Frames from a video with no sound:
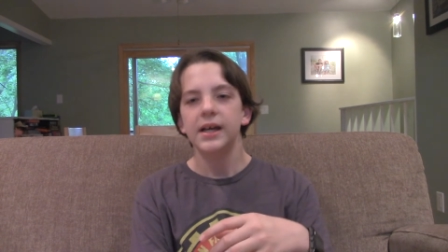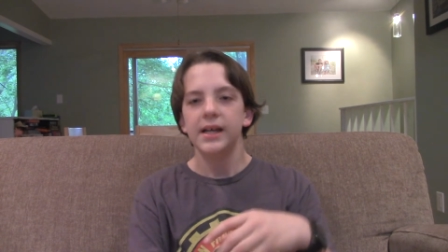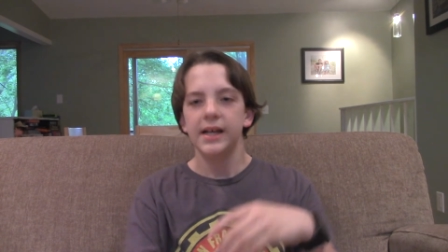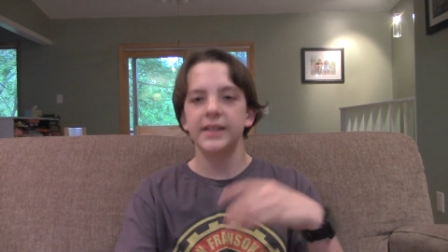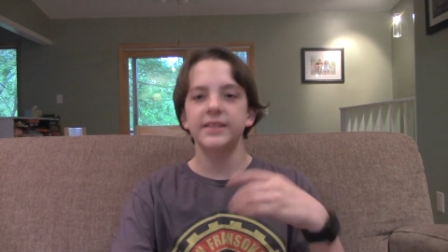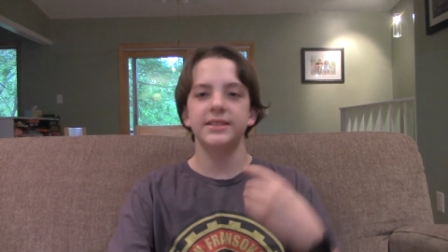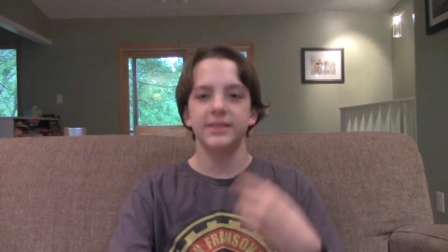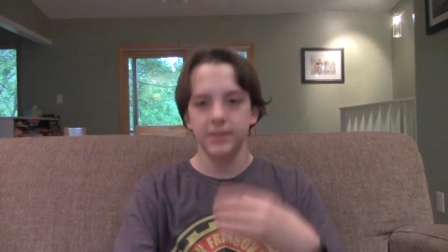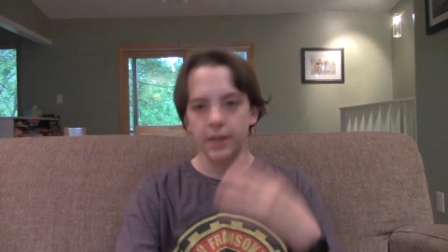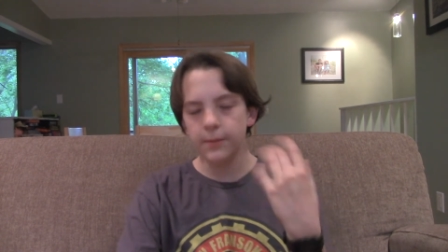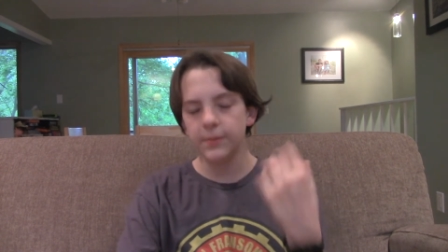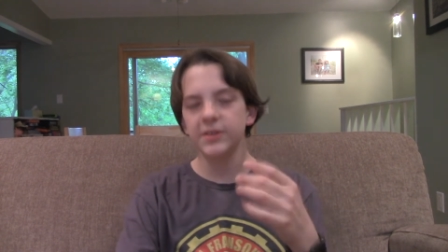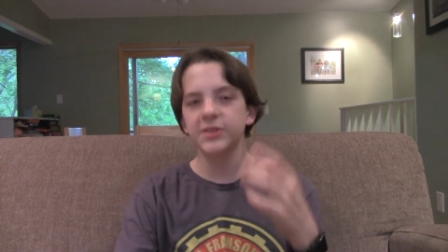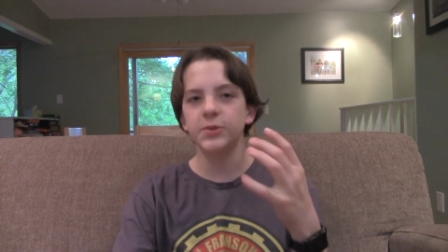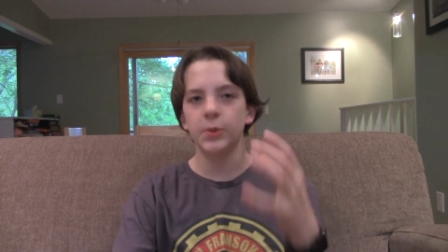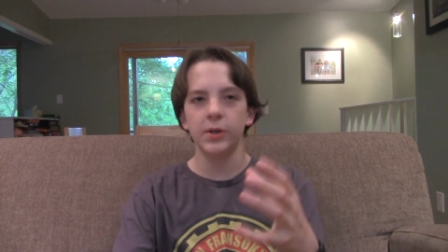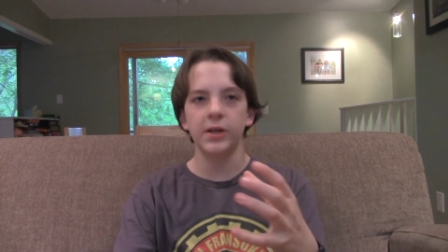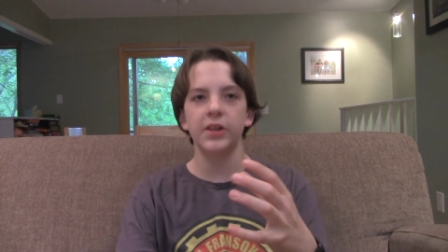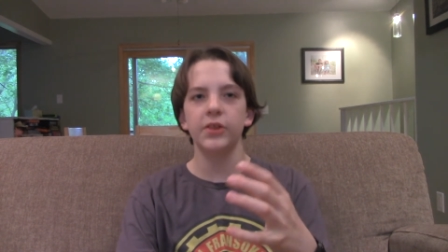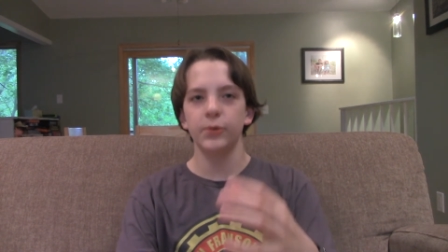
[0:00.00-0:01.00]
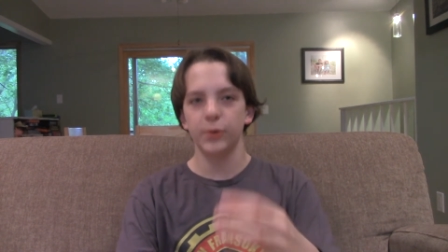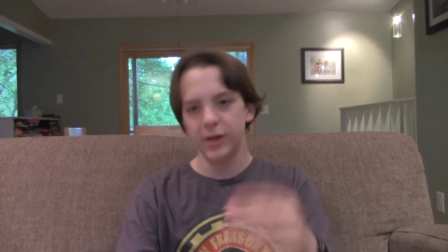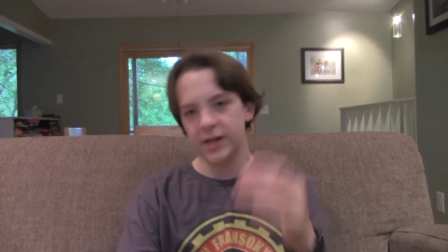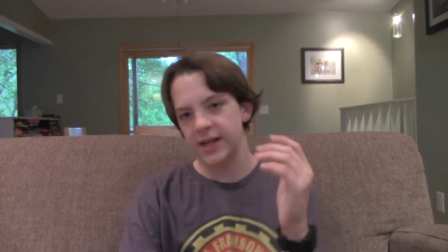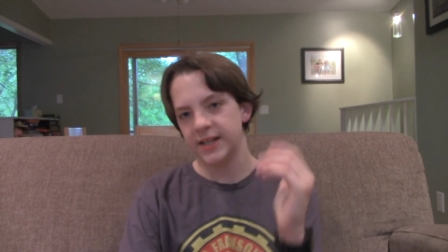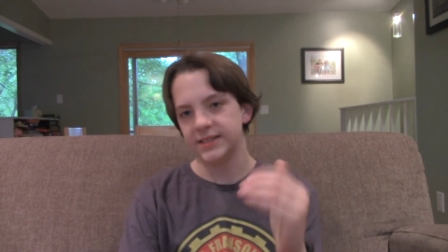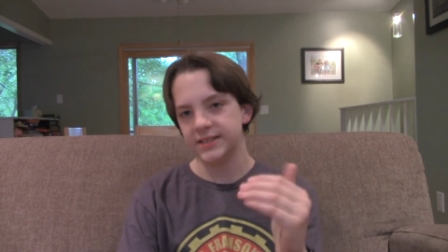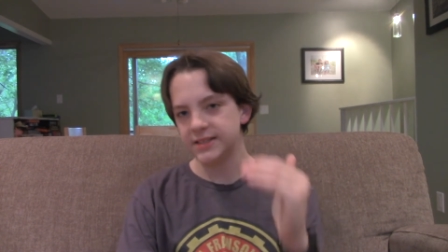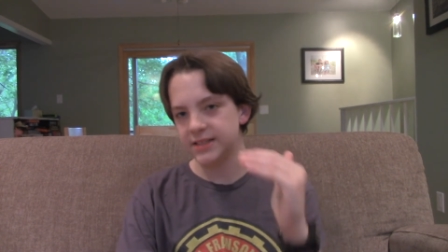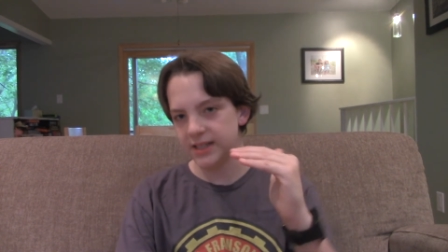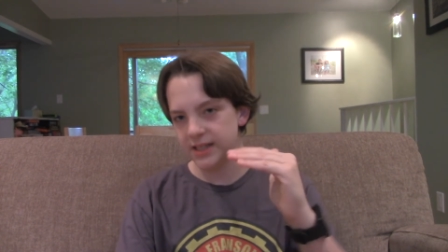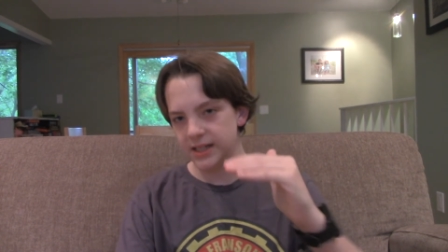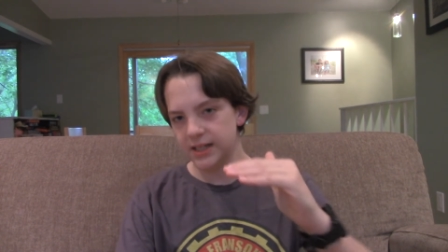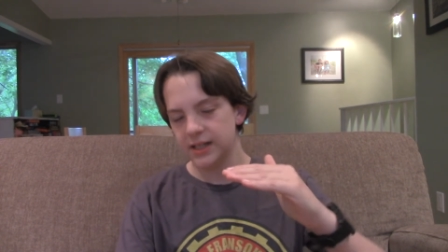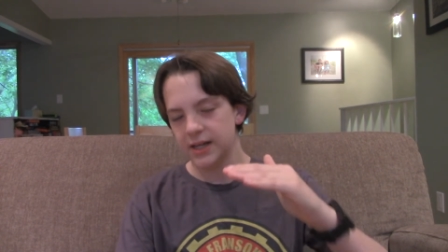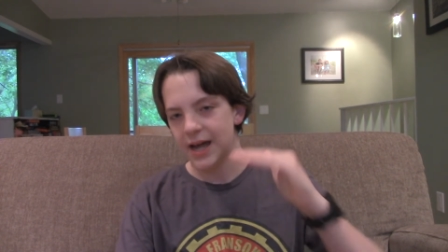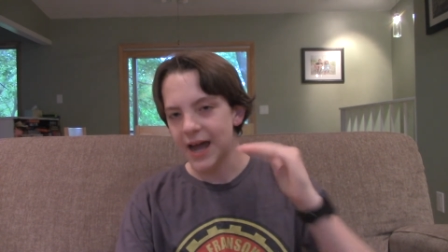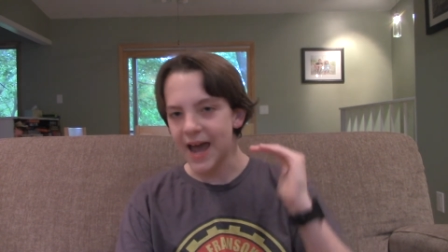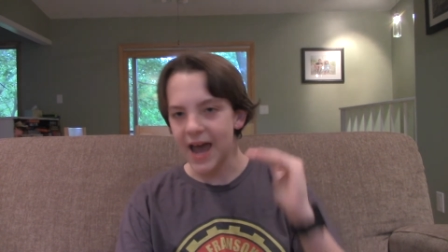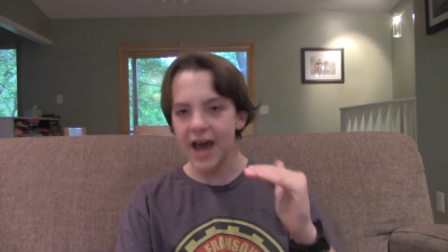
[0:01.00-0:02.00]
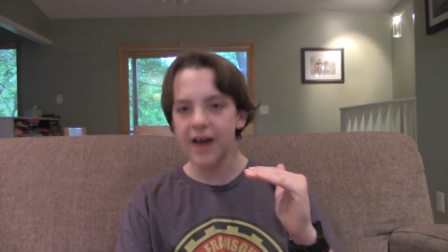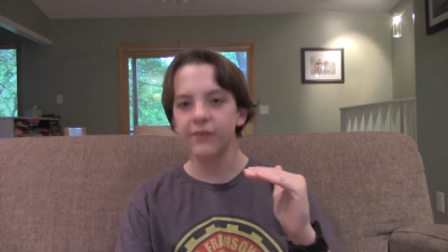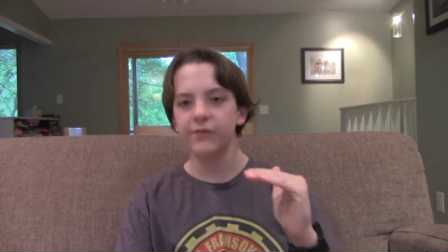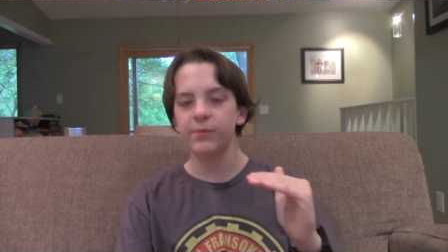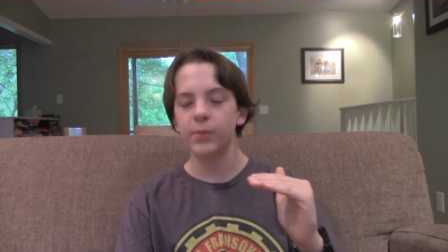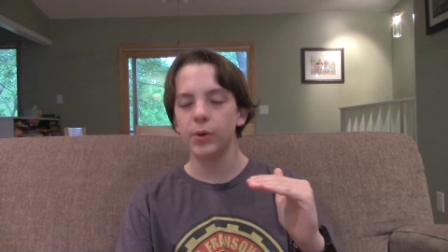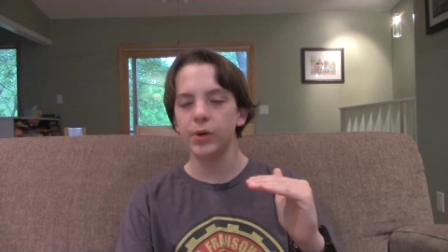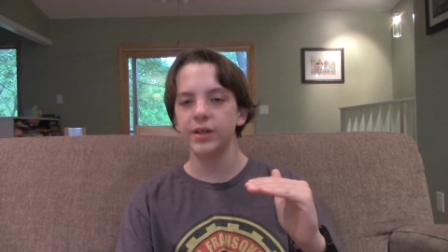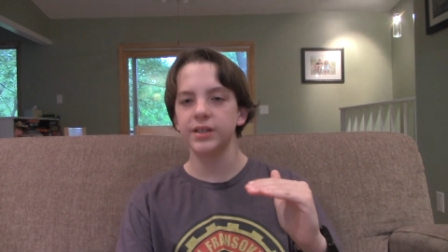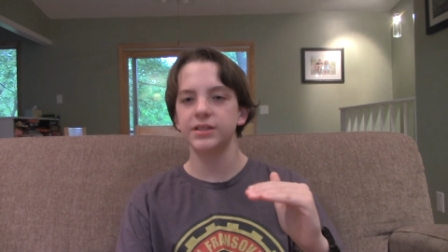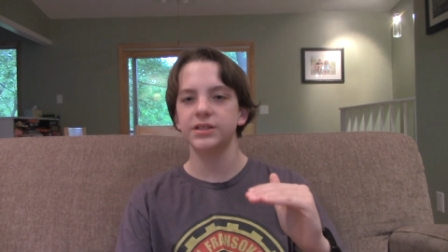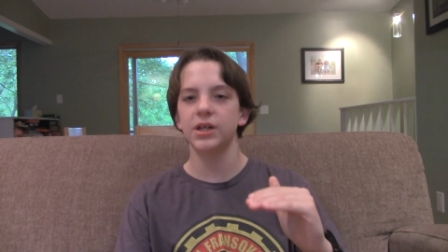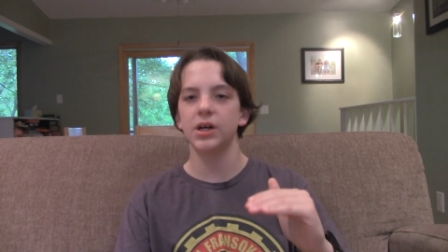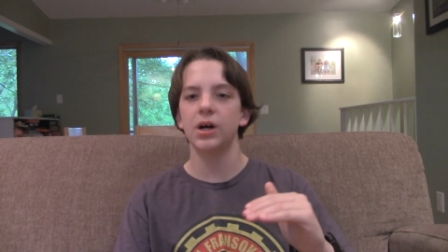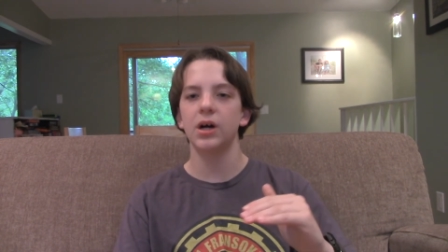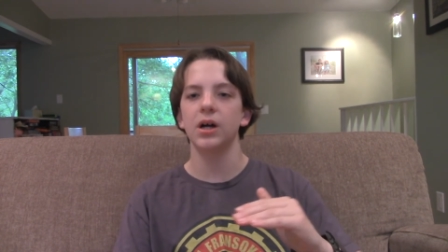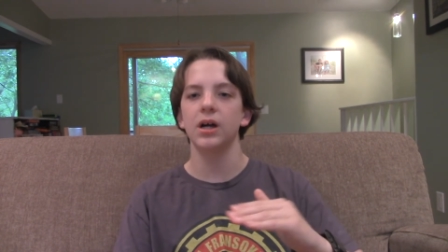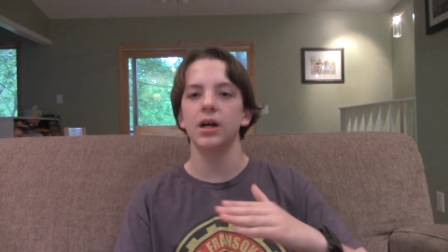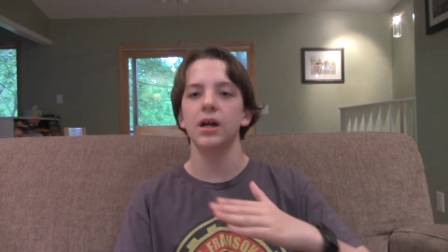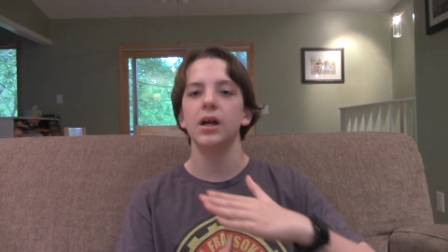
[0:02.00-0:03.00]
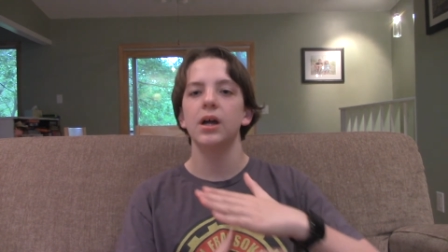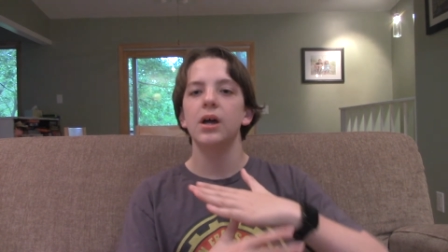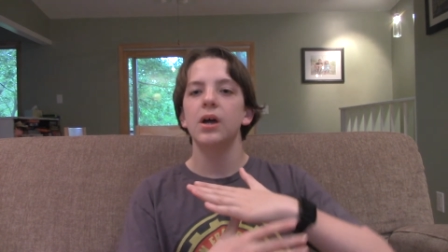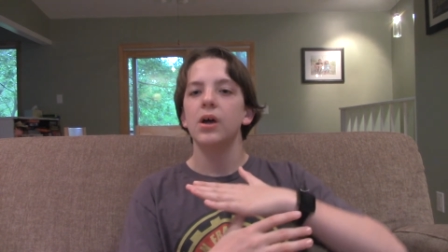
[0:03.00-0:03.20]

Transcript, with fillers: it's number 23, it's the half point song.